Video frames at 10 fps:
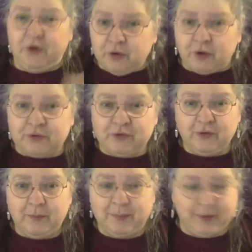
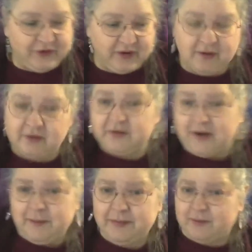not particular type.